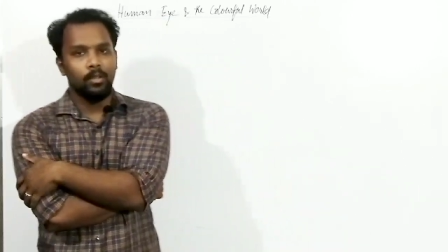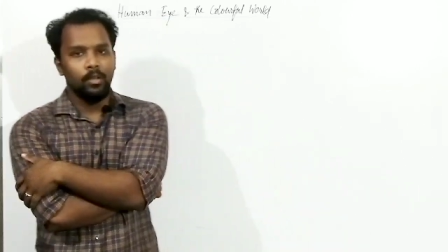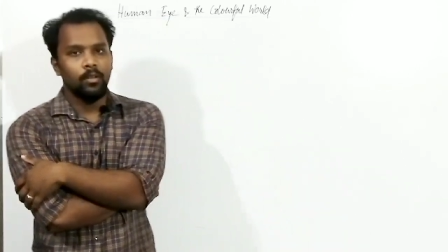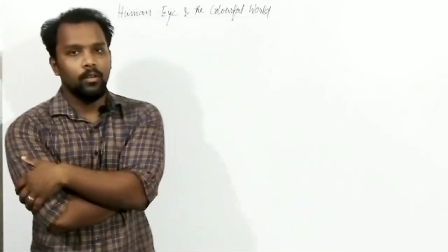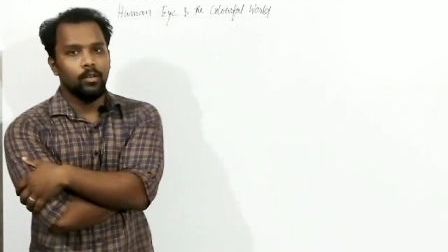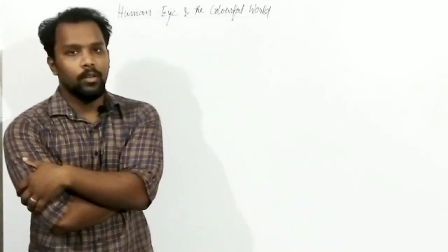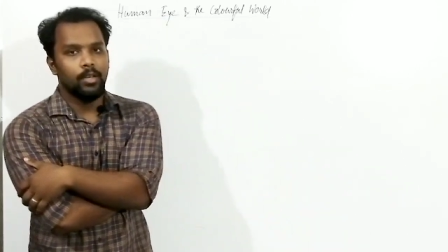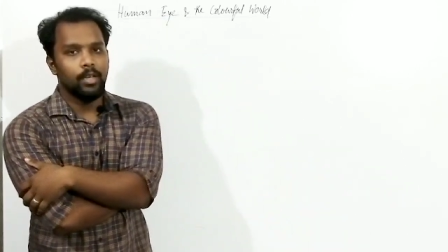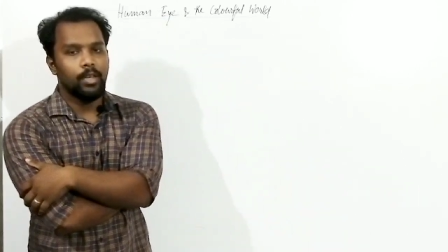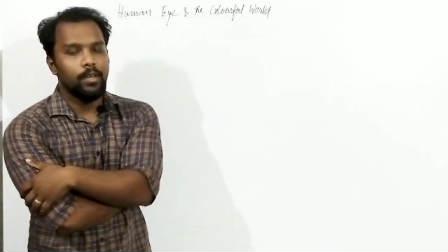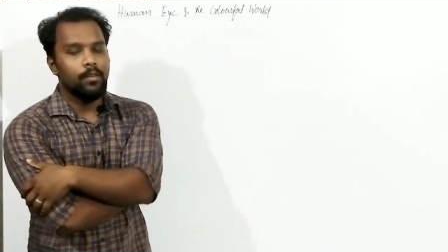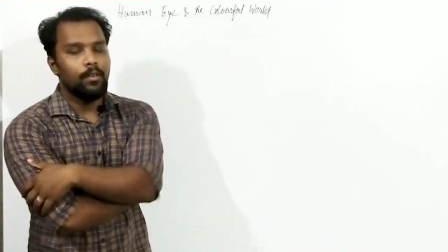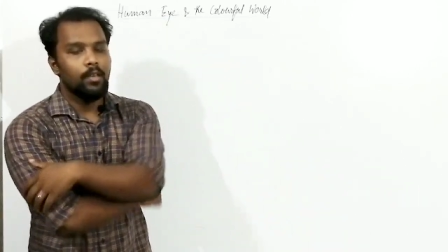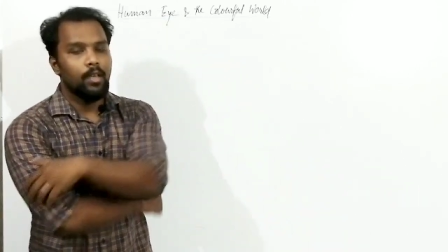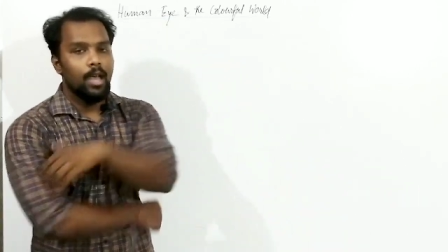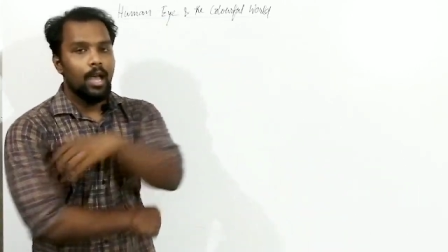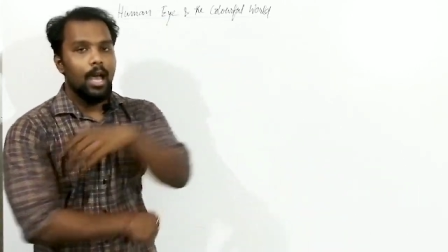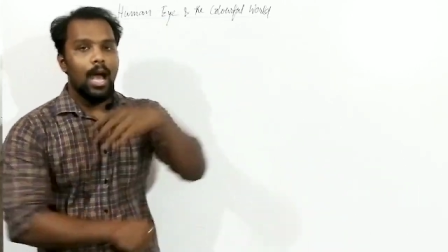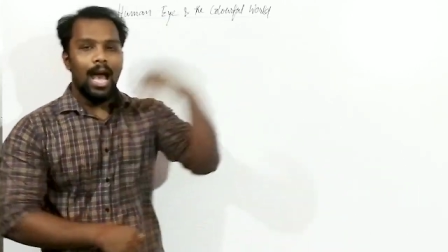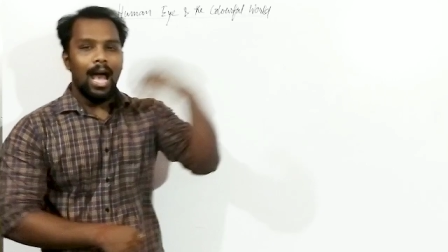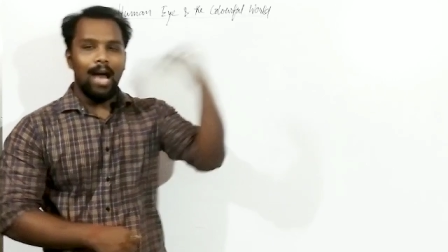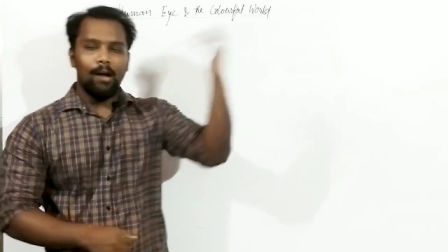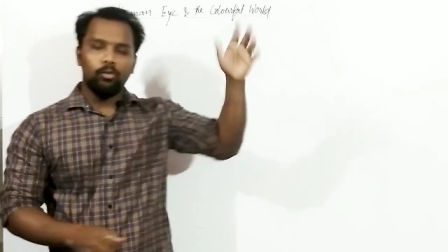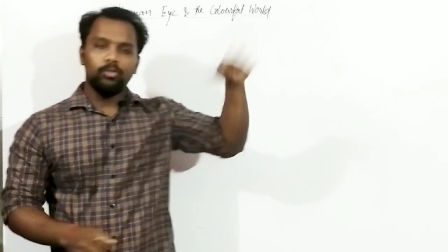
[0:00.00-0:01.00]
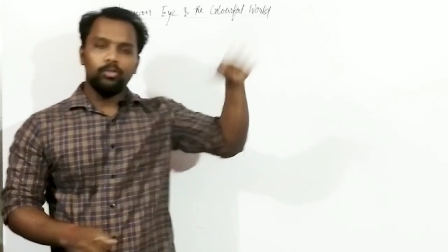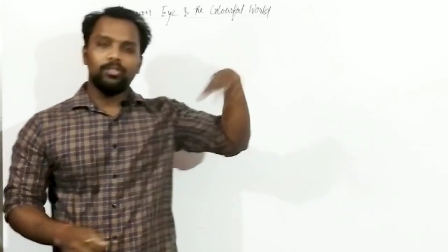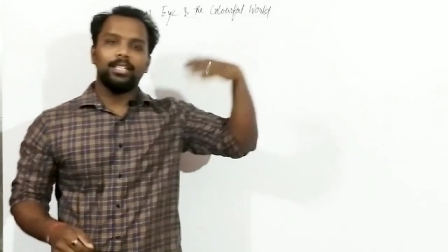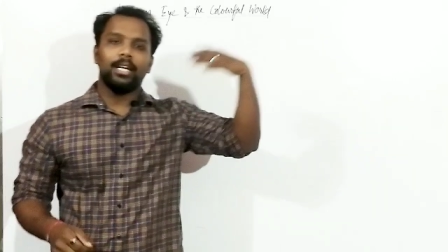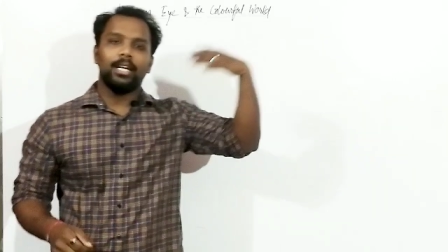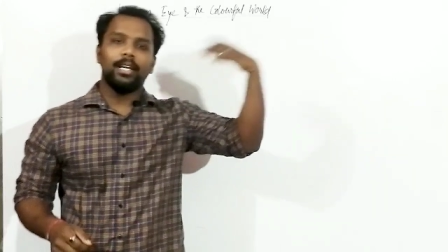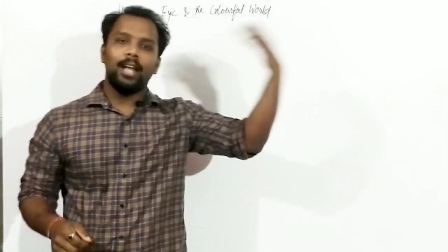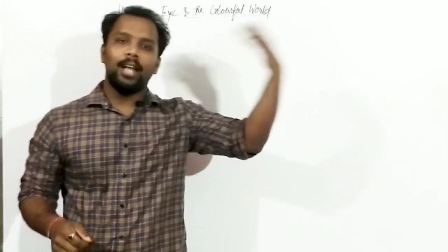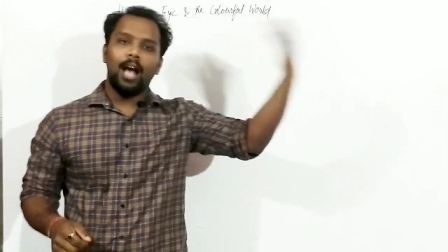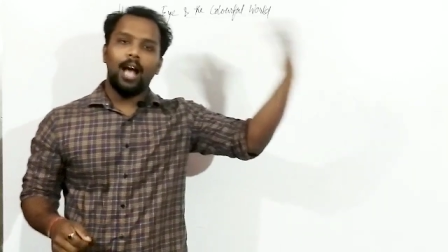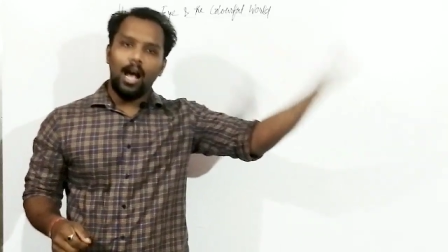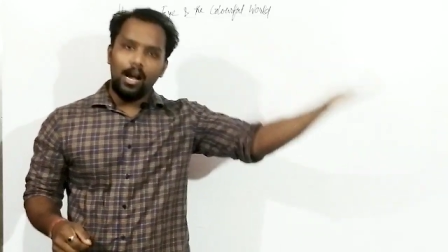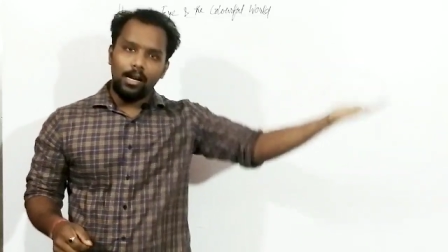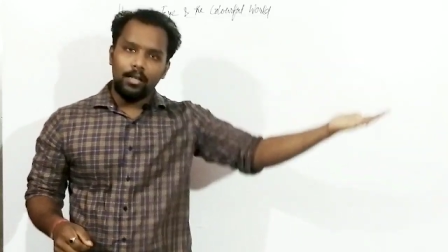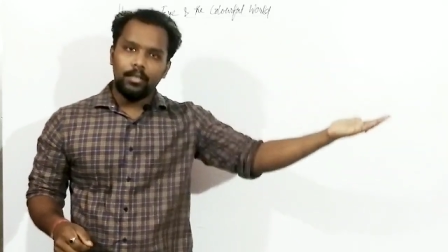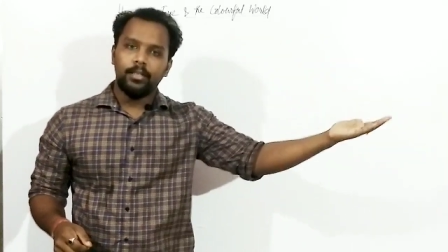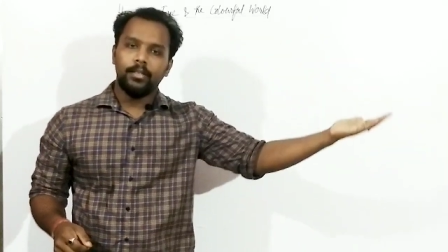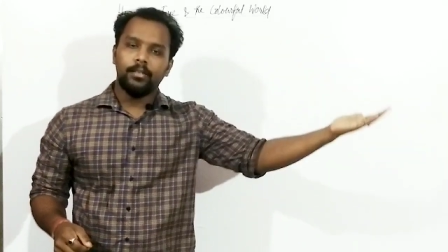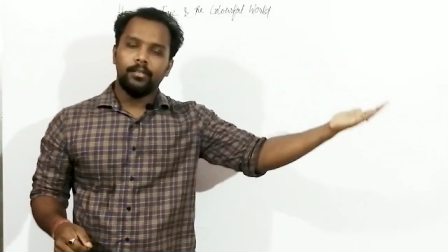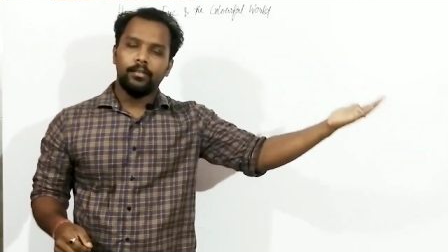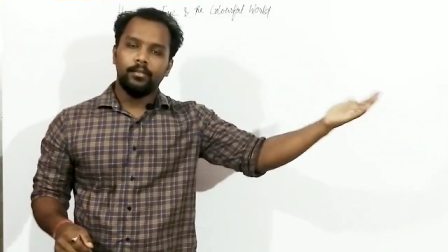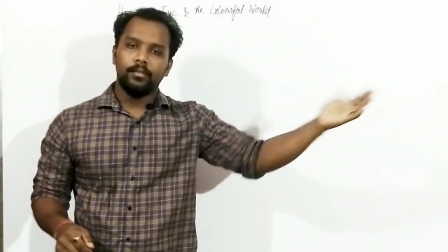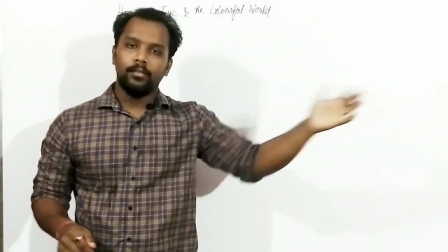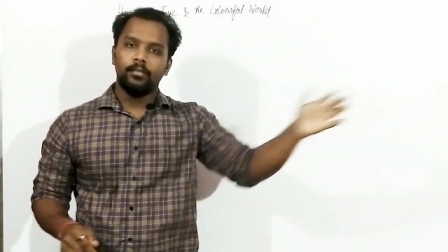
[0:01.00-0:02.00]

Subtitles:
Okay. Outside Earth,